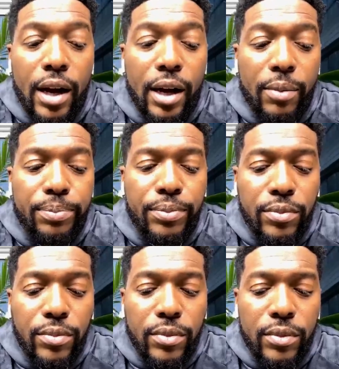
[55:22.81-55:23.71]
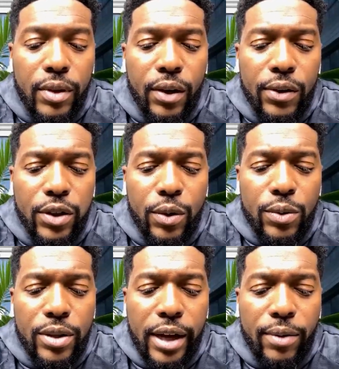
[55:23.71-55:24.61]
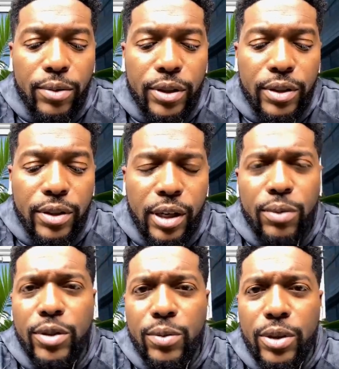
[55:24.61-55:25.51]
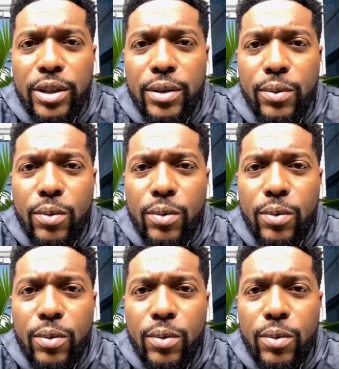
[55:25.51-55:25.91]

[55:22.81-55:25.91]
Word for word: Um, so that was that was really